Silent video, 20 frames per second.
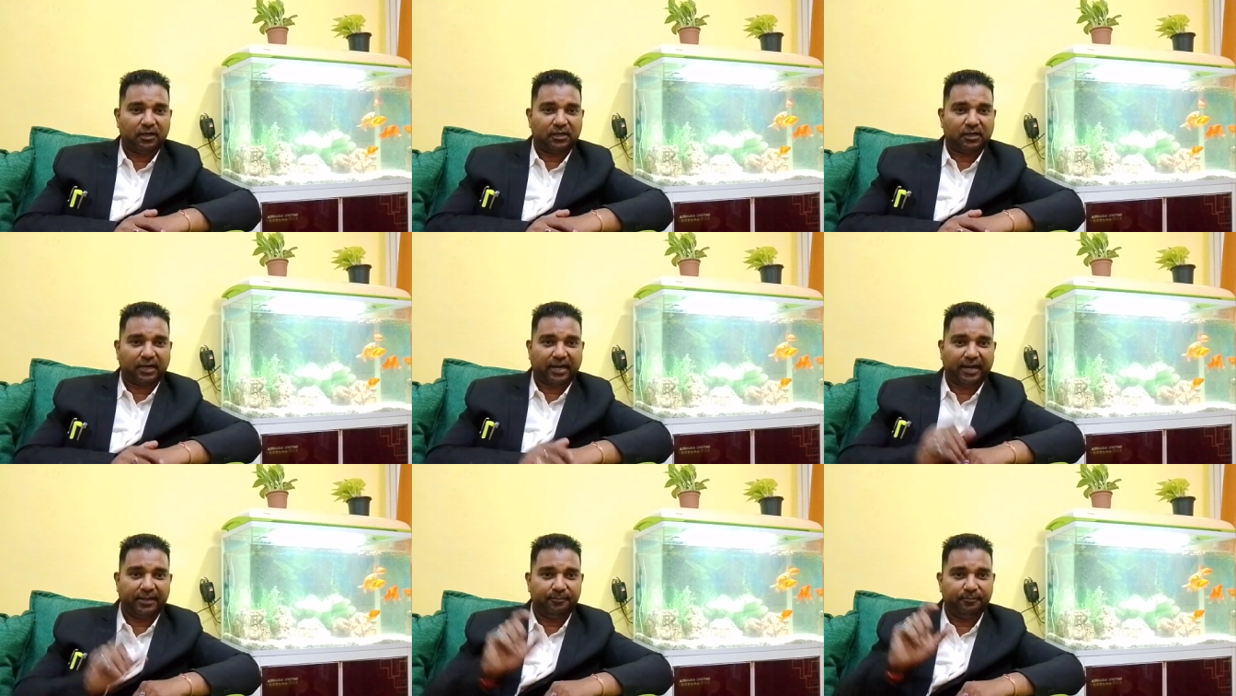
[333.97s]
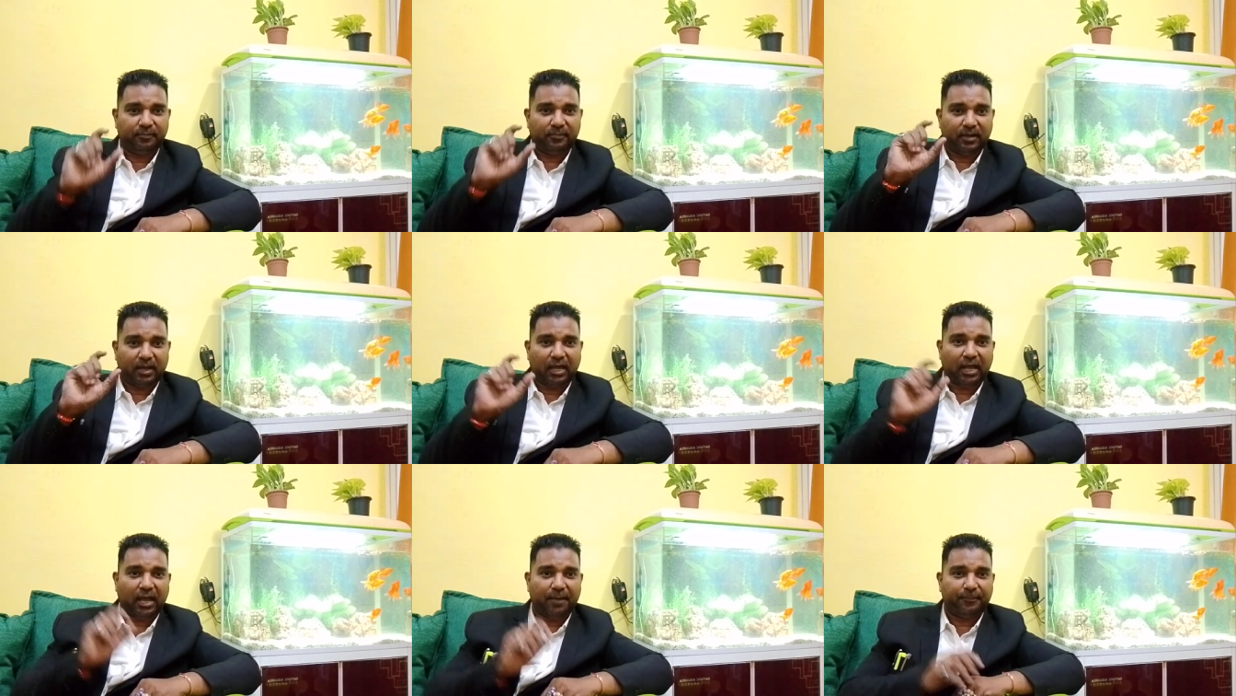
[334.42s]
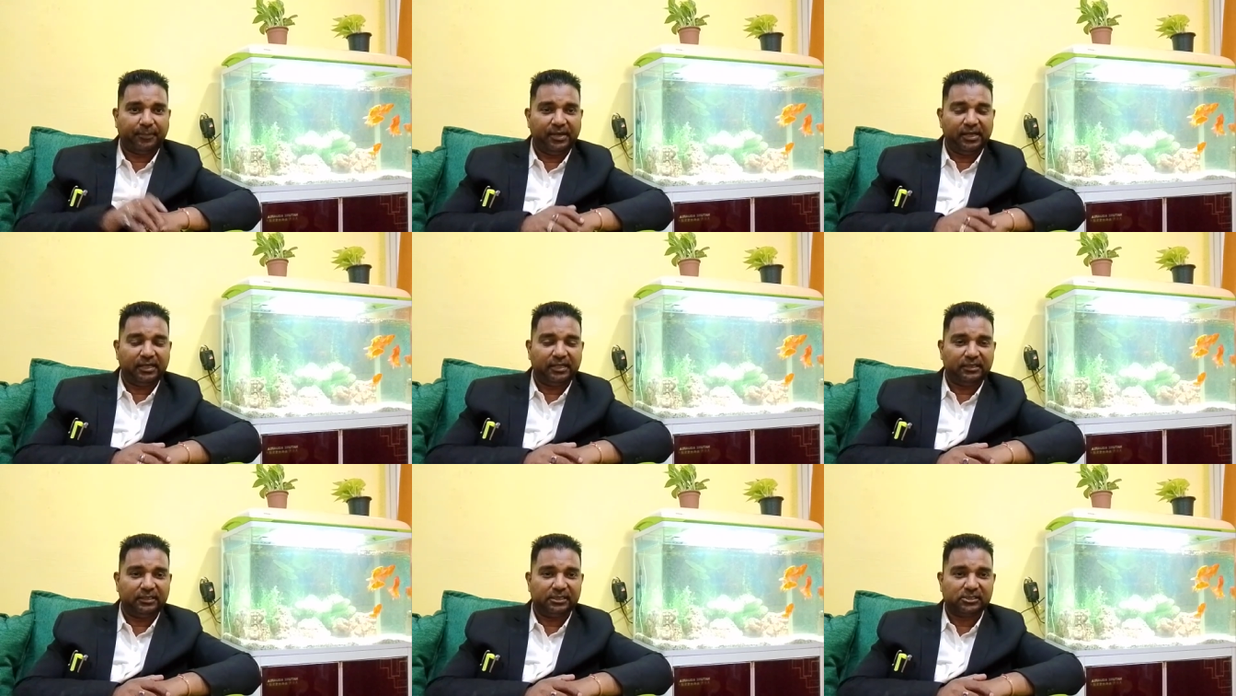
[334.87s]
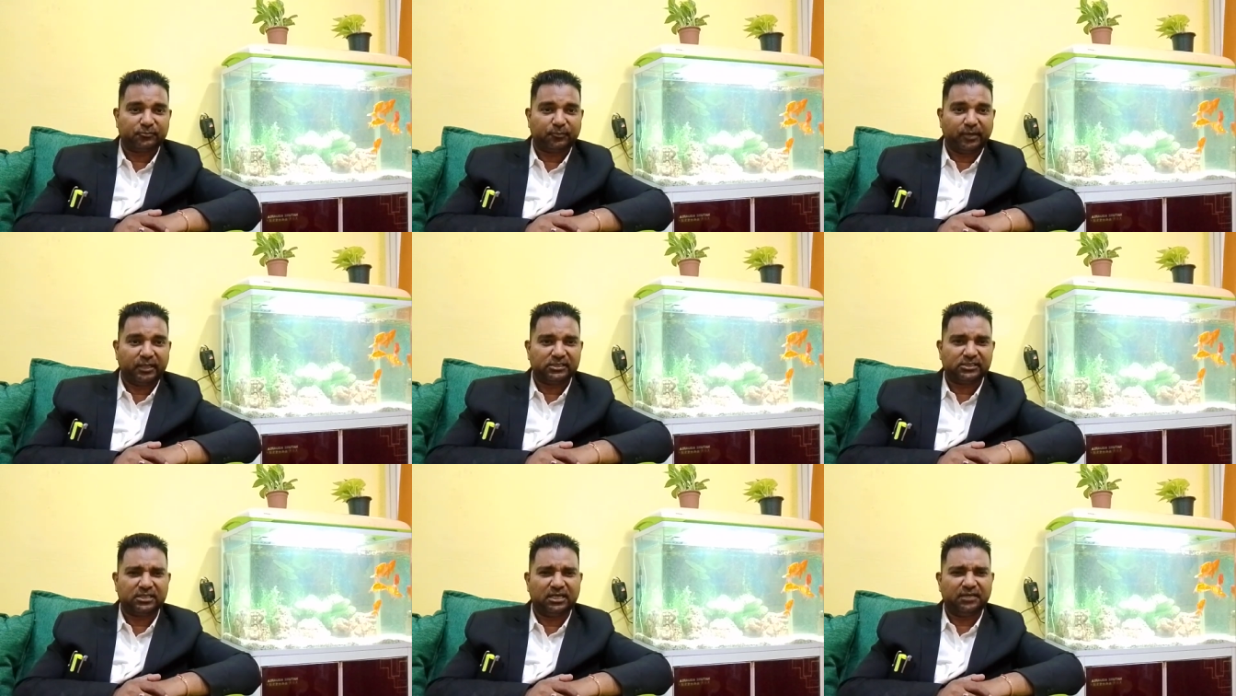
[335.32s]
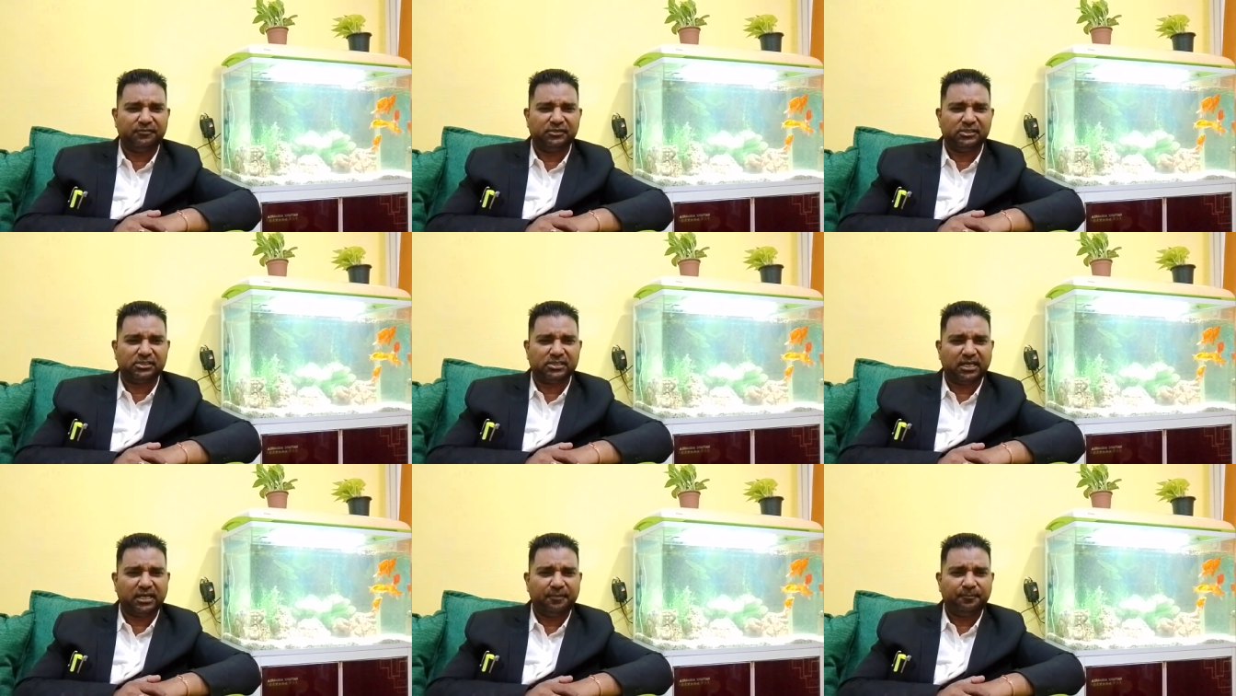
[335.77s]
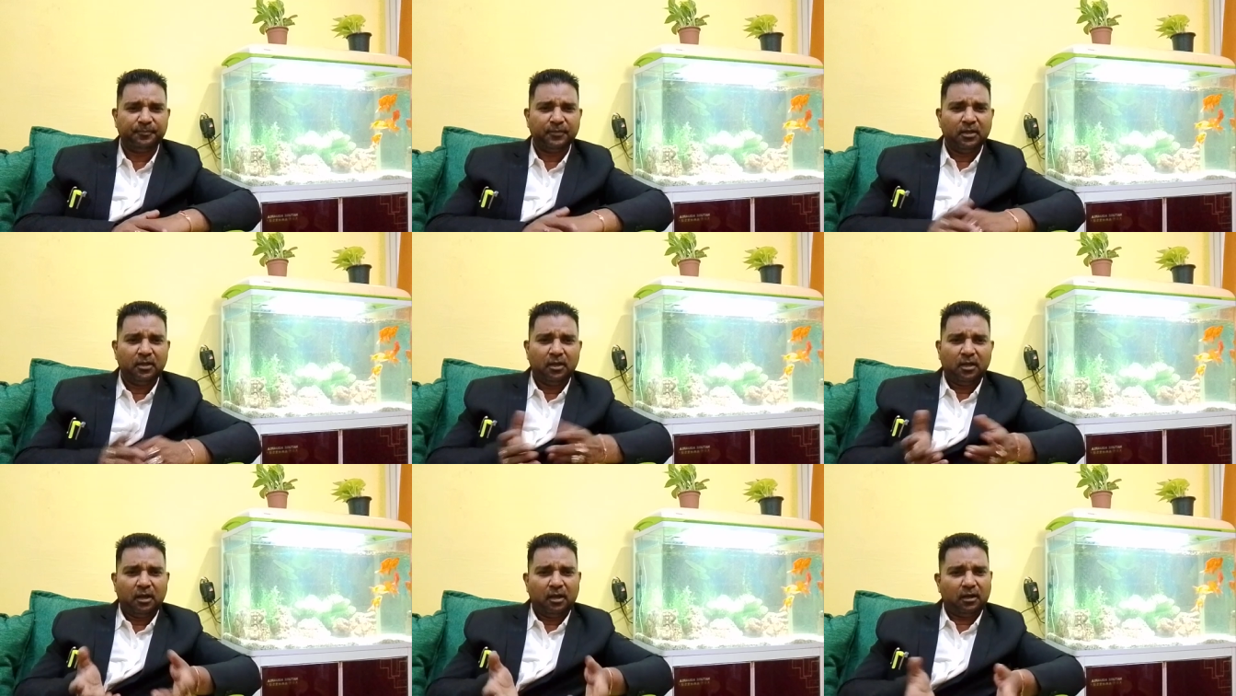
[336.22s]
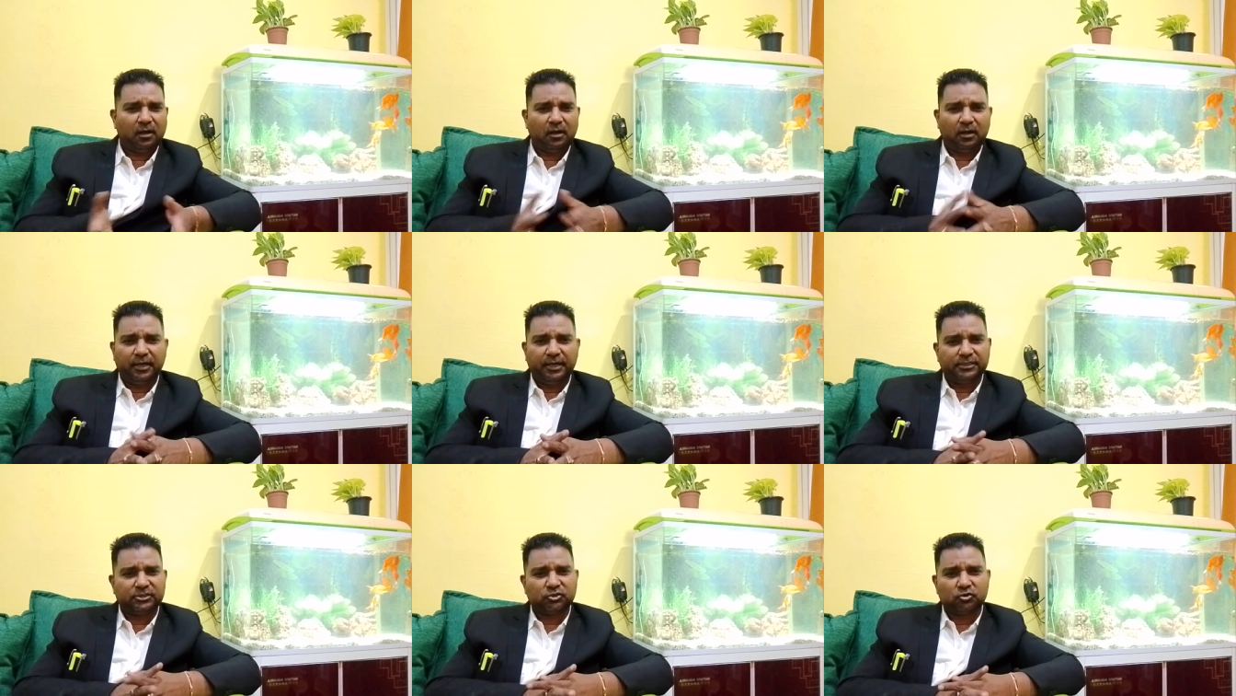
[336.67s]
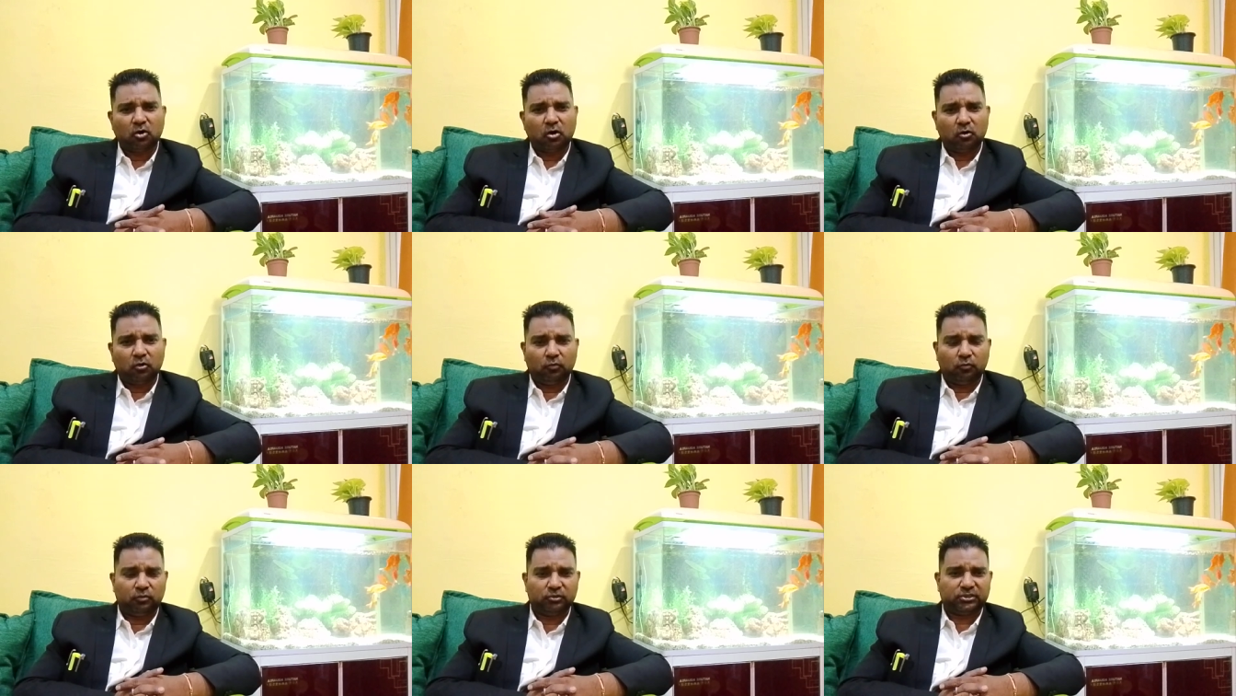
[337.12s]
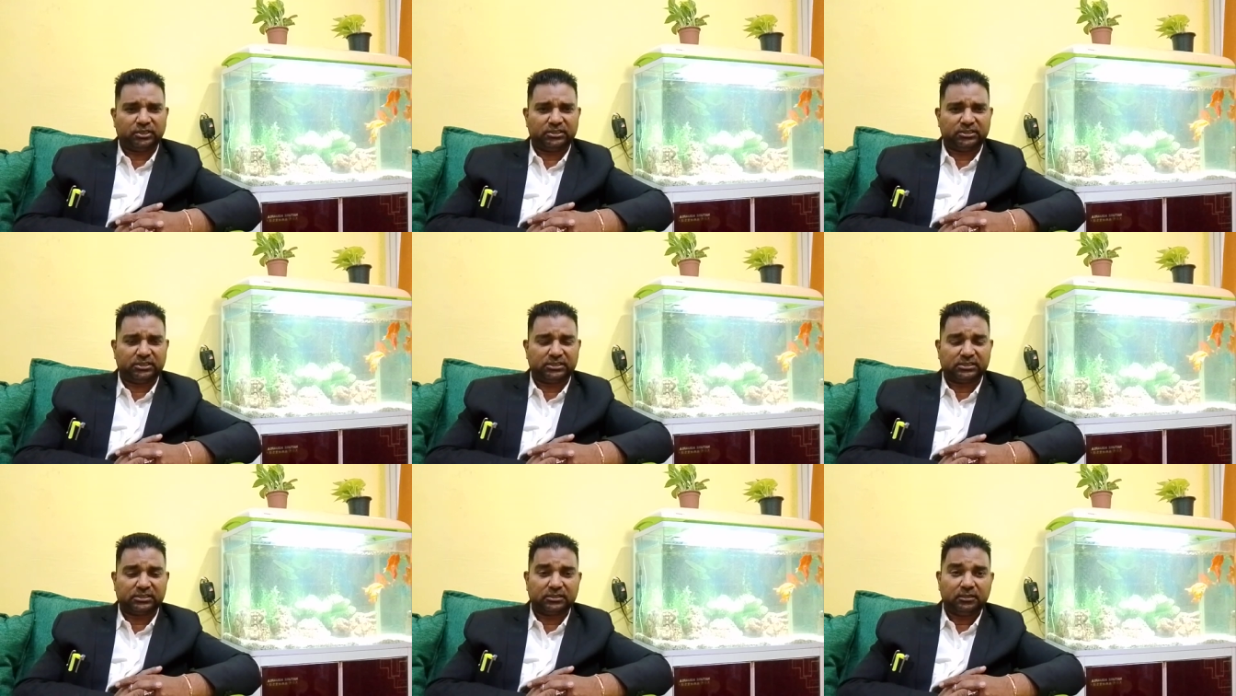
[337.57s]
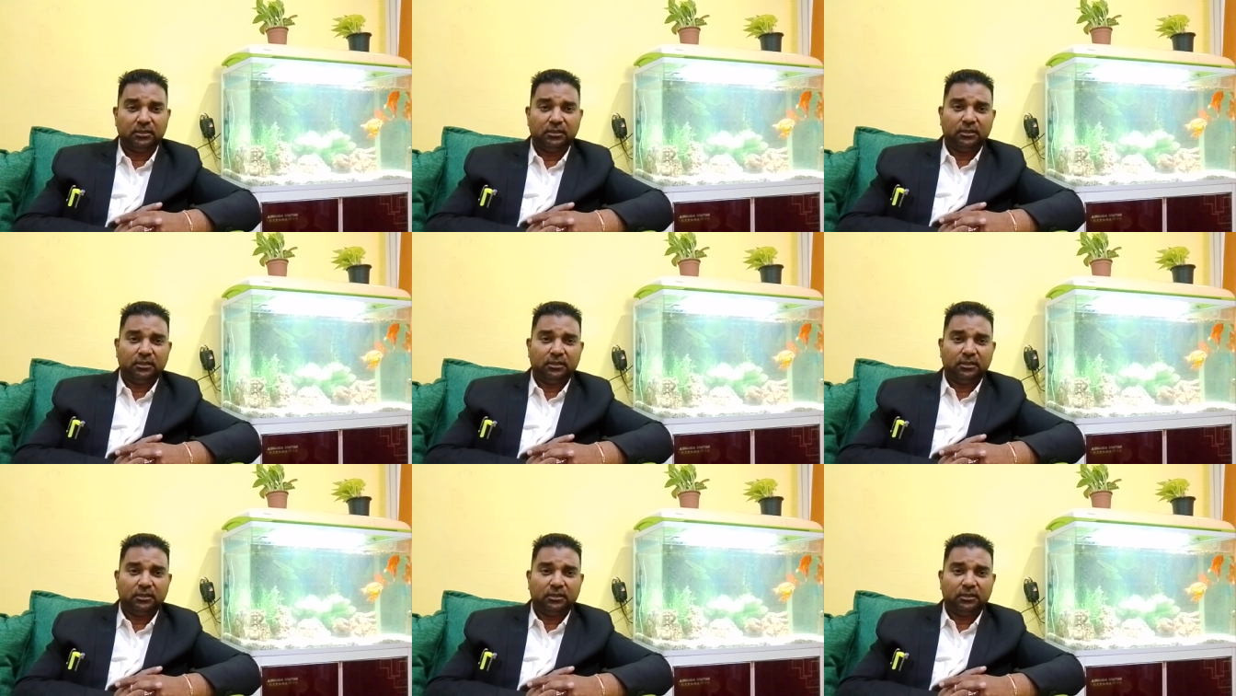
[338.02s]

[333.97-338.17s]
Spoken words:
crime happening in this place, then he will say it's not true to suggest.